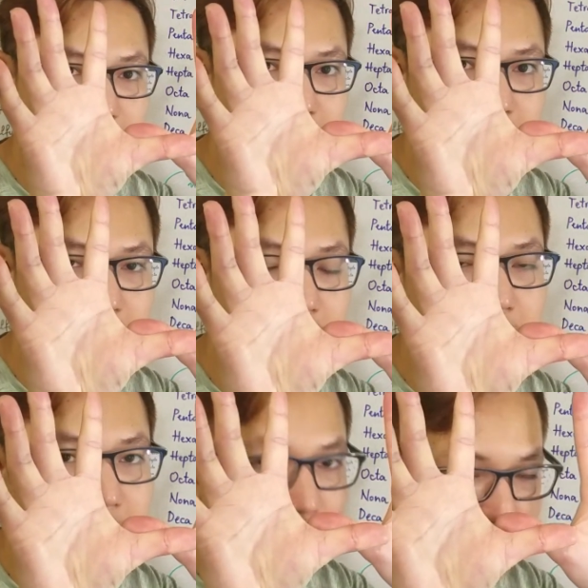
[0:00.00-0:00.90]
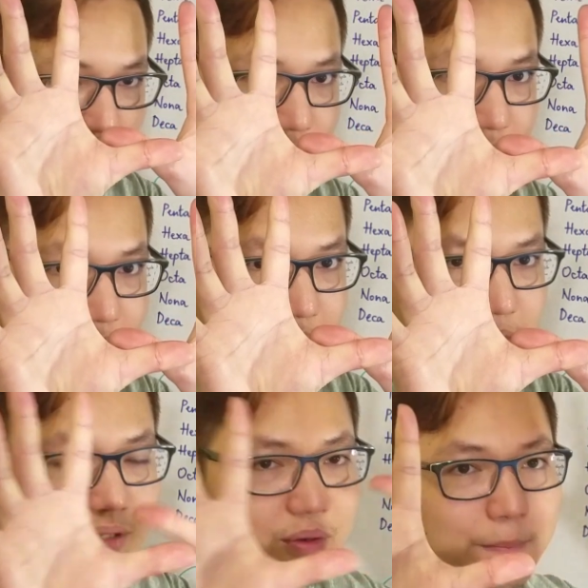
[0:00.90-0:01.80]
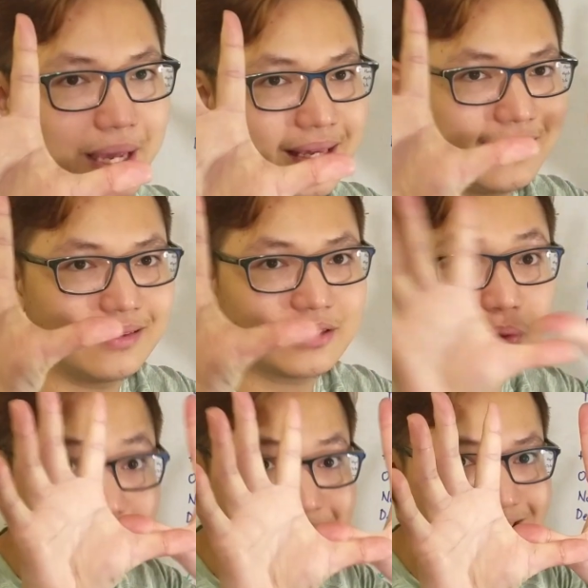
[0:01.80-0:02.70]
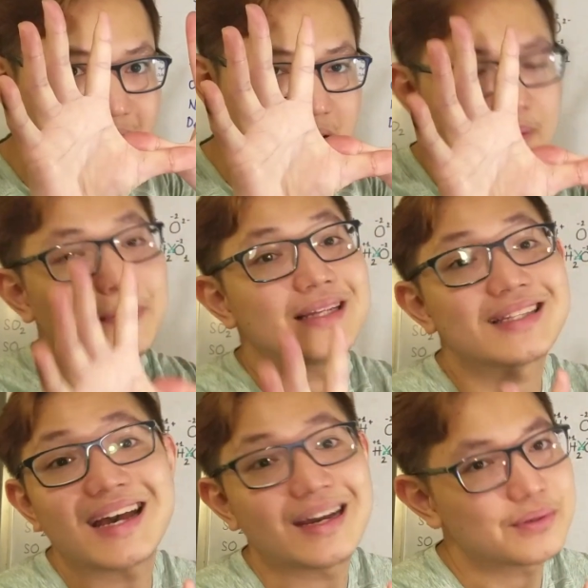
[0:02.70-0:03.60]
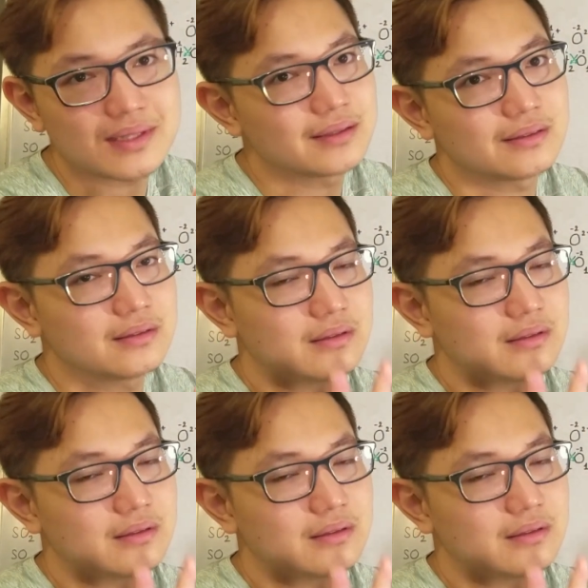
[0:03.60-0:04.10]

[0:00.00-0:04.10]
um, eliminate each other. So pentoxide, not pentaoxide.